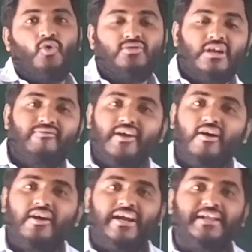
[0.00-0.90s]
Total we
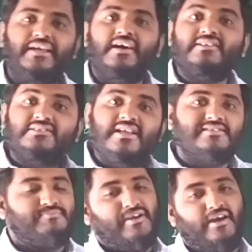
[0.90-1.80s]
are getting here
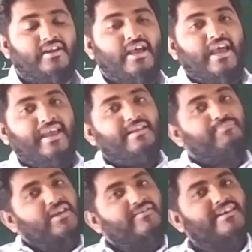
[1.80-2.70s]
3 sphere.
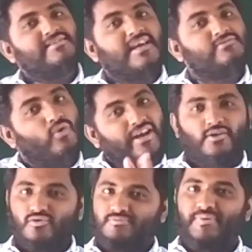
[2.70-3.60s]
In previous case
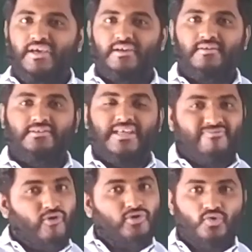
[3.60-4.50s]
only 2 sphere.
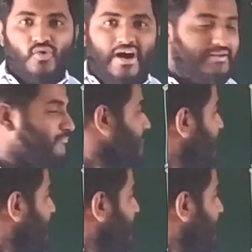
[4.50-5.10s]
Therefore 2 R.